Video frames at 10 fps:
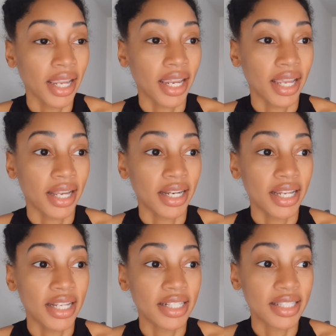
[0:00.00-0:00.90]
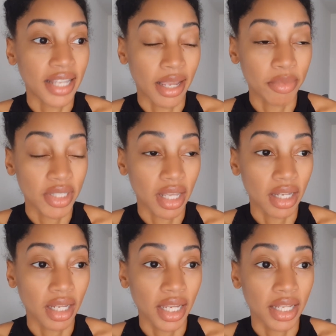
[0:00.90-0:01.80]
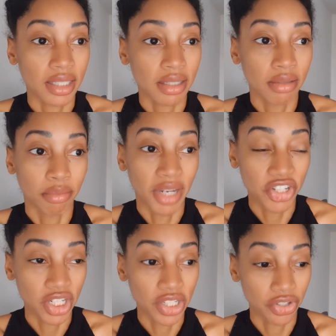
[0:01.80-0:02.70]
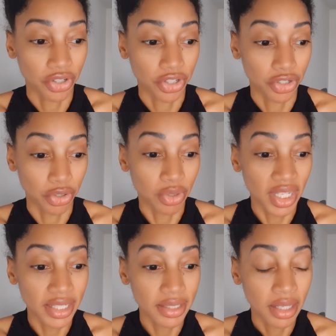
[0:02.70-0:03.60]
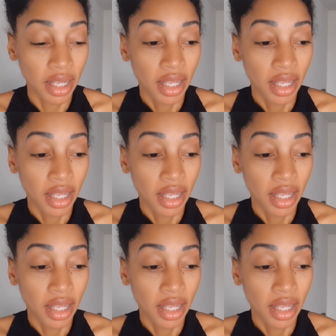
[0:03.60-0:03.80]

And in Samsung, it's much easier to do this